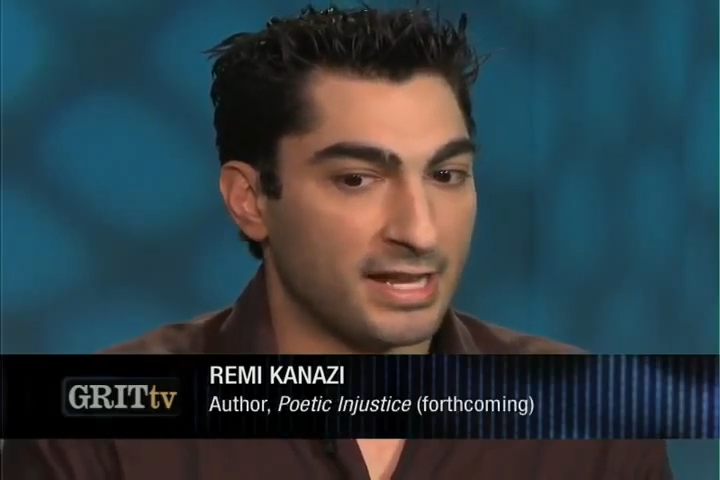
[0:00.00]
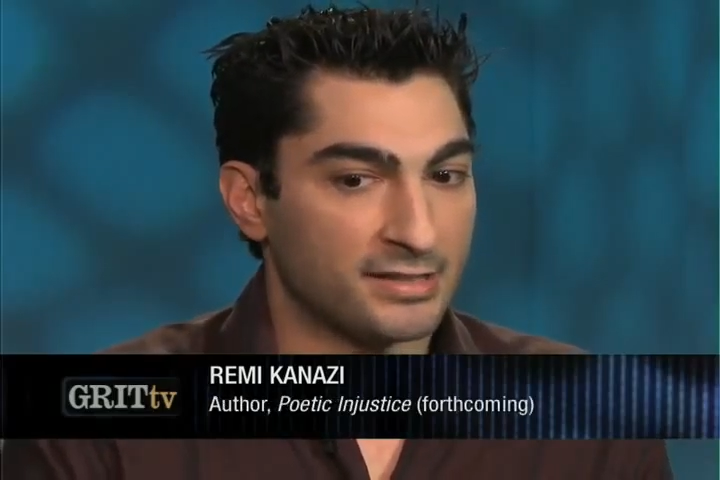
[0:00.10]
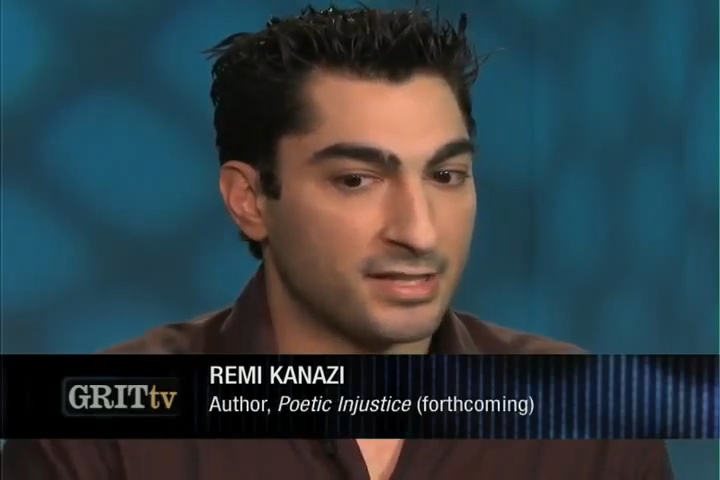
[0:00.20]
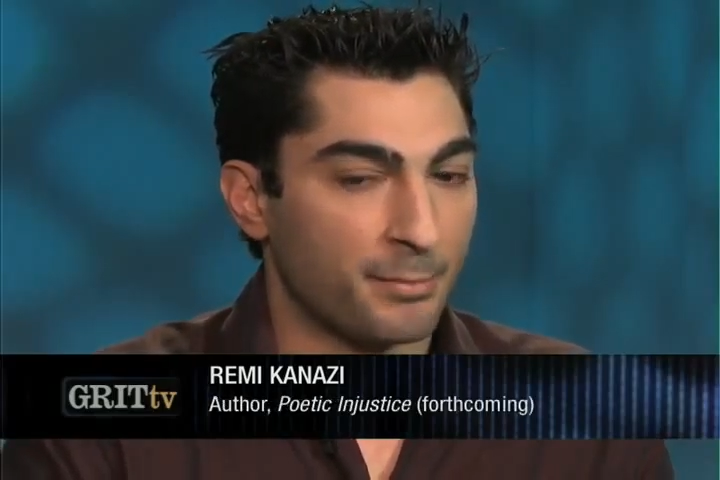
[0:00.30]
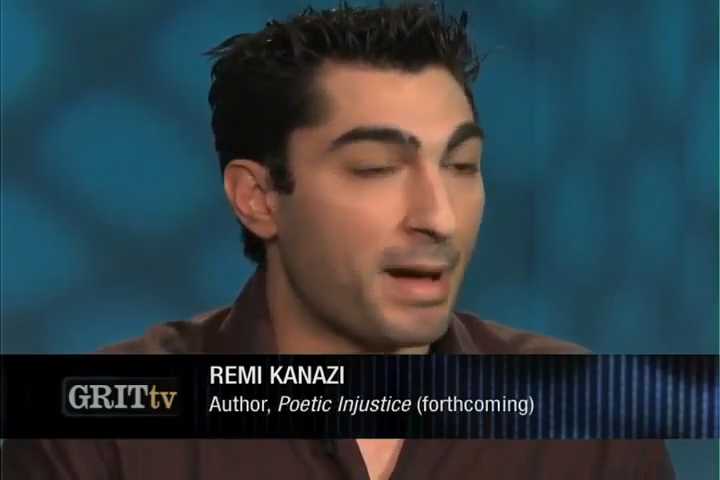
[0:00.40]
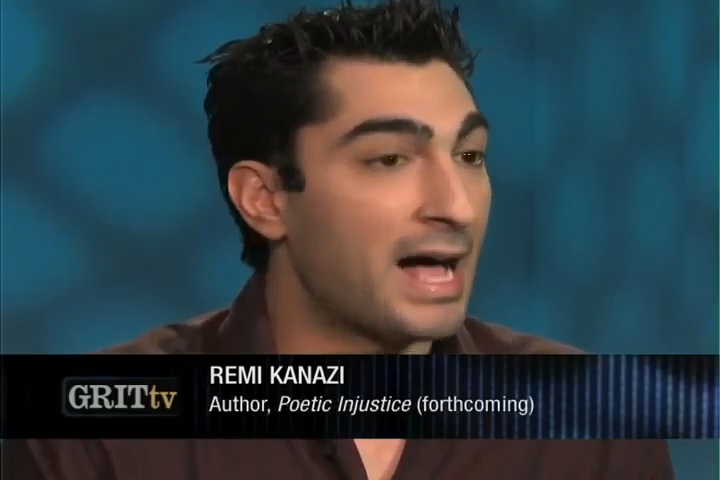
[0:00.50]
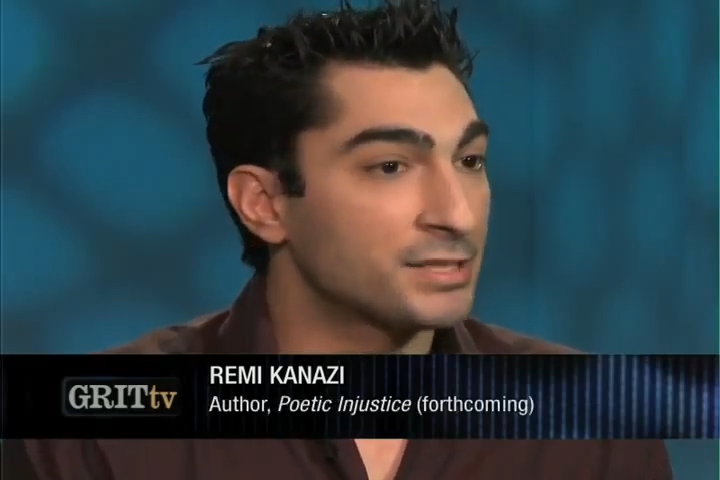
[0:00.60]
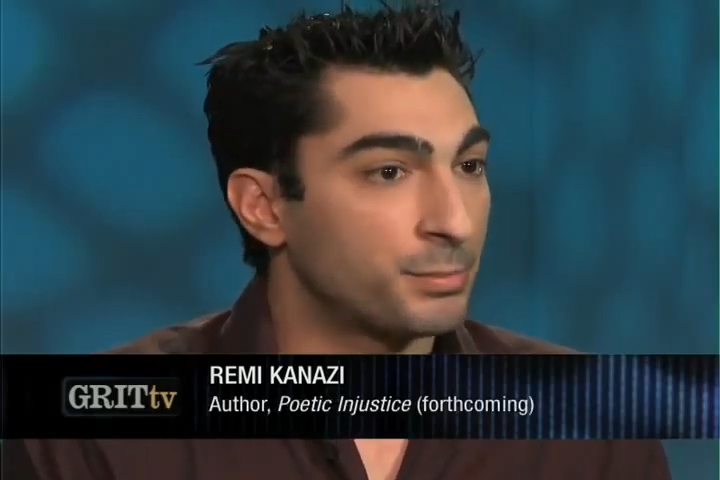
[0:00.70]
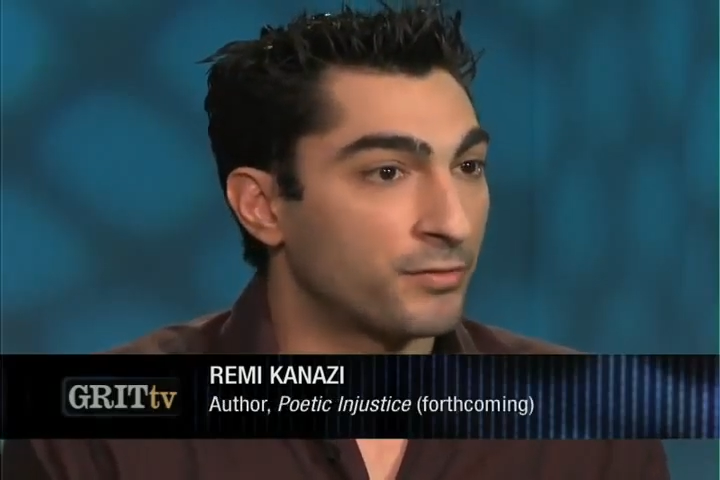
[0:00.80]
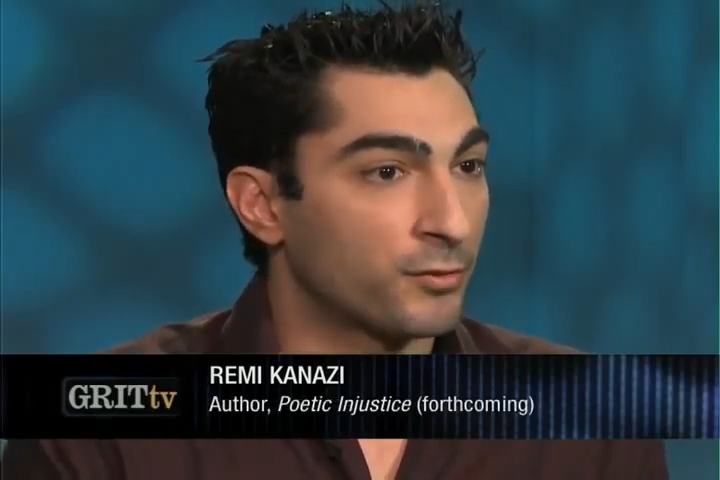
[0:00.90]
it's
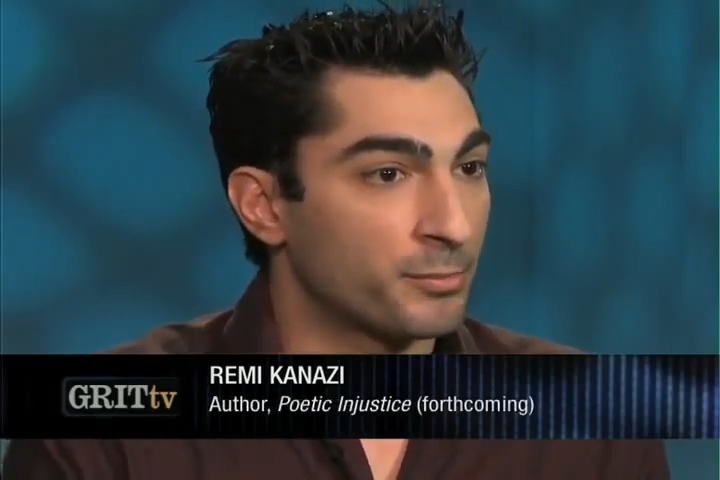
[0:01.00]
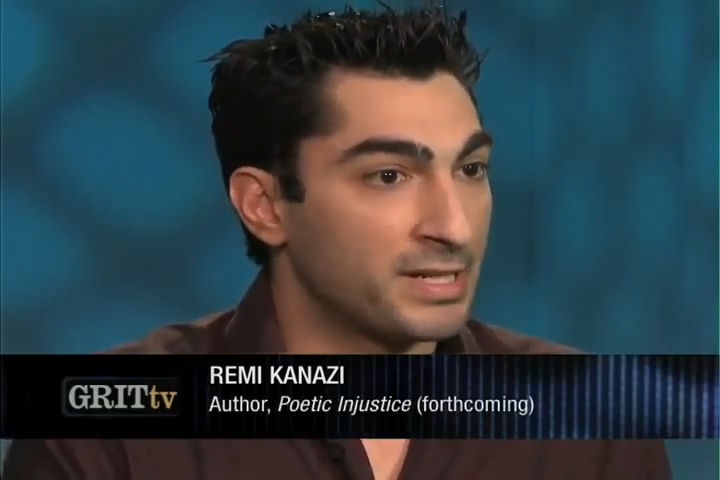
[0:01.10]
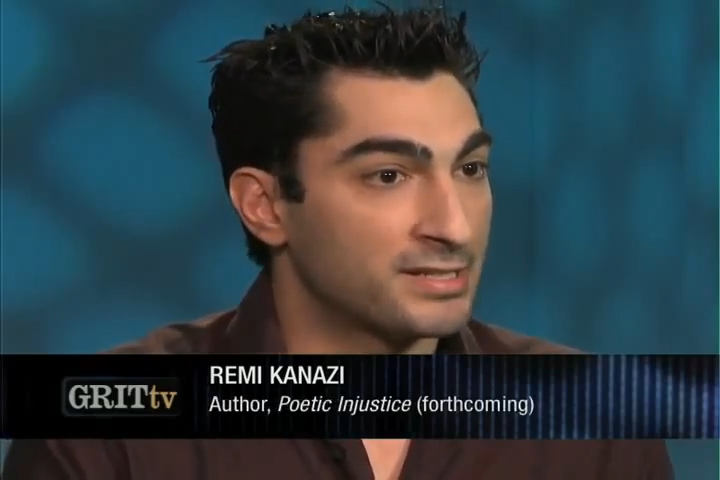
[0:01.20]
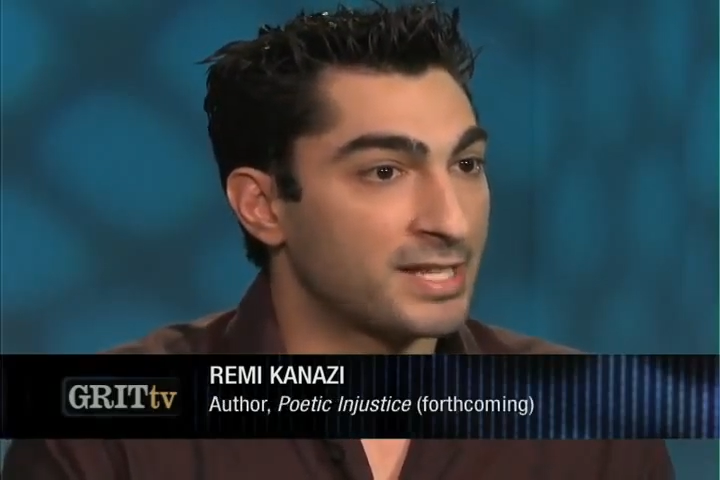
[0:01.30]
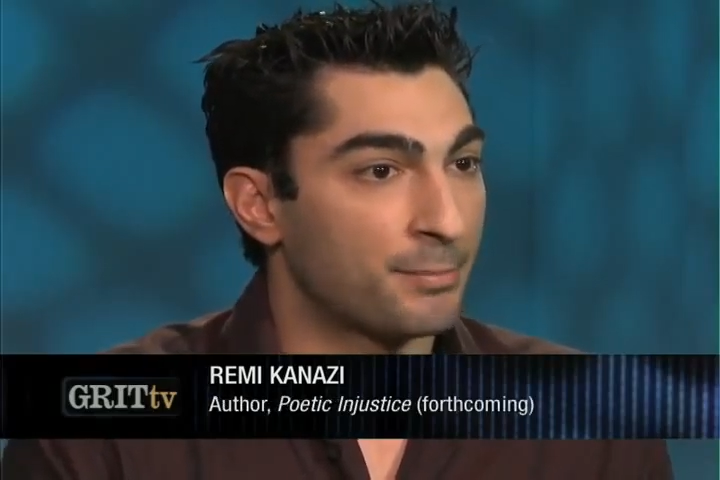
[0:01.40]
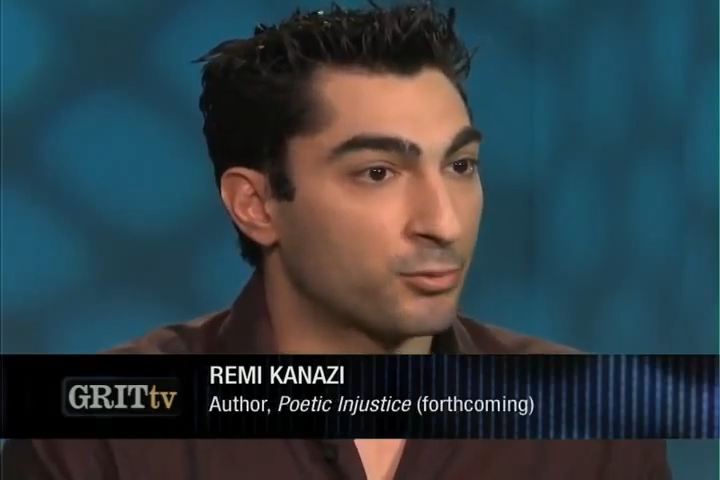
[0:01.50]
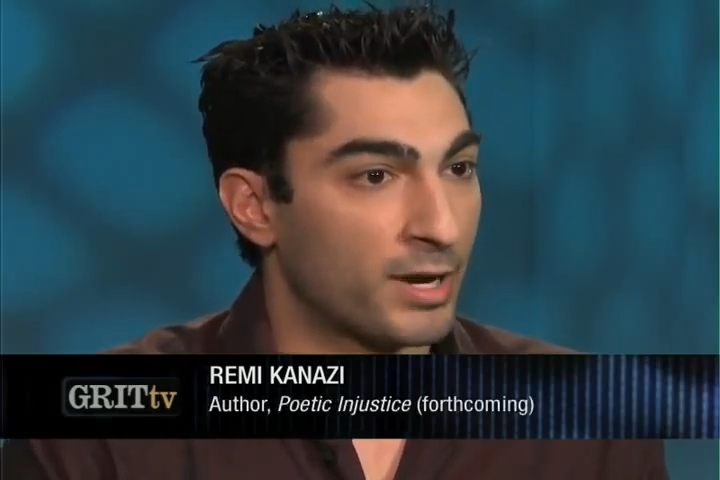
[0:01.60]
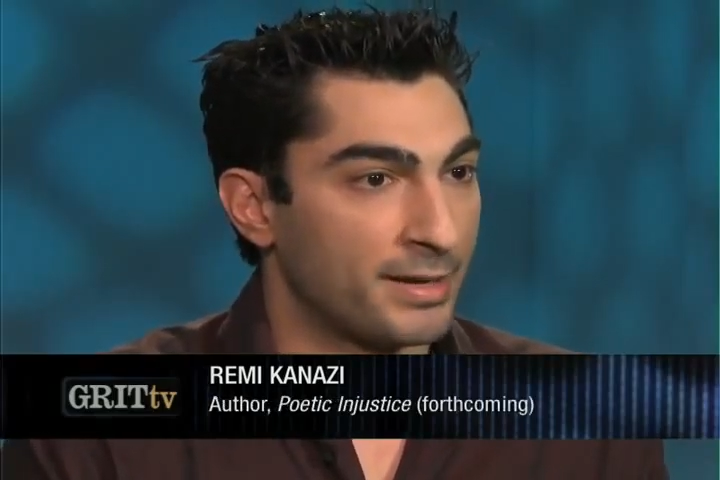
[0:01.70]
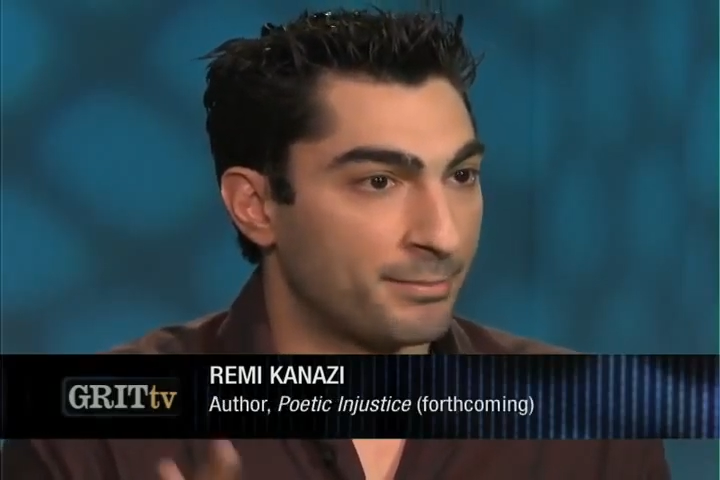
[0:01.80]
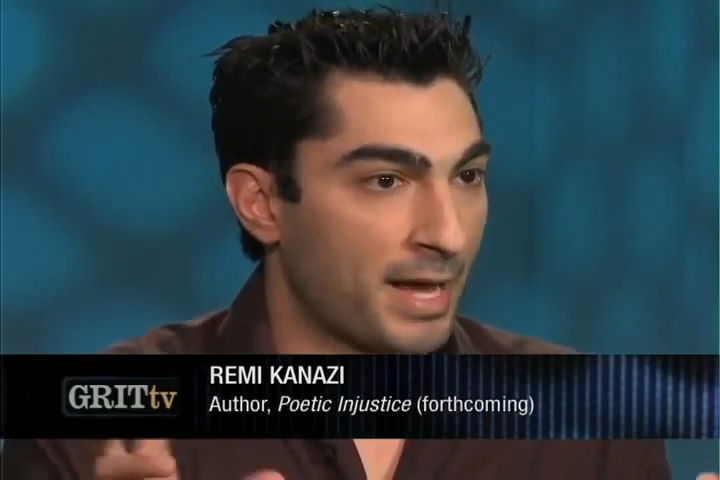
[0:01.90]
impossible for me to separate